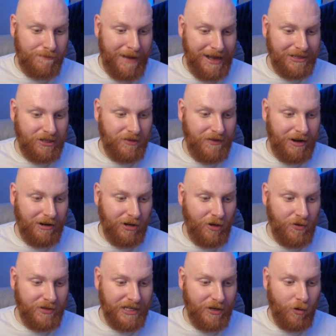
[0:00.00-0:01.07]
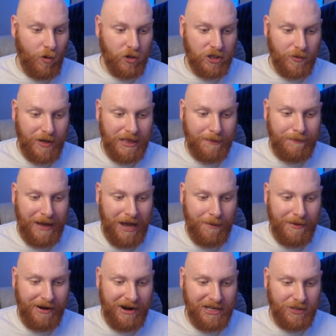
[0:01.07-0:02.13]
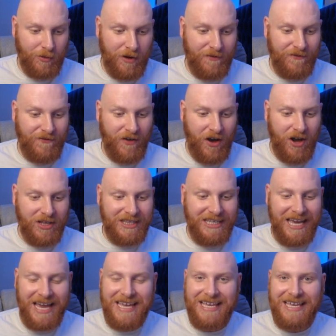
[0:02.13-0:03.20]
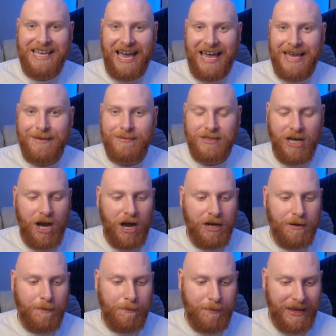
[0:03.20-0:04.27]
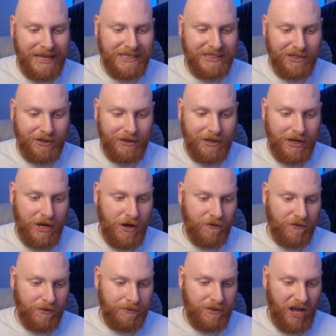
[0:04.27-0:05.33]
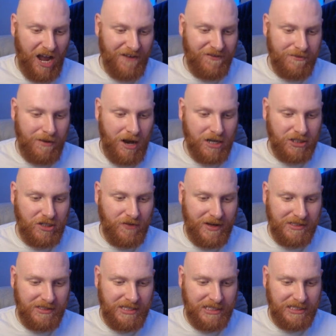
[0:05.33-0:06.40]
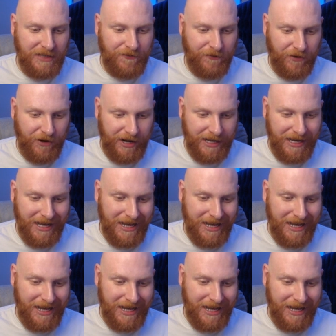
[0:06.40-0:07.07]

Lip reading: matches without losing also went to Palmeiras, who went 38 games unbeaten from 9th of March 2063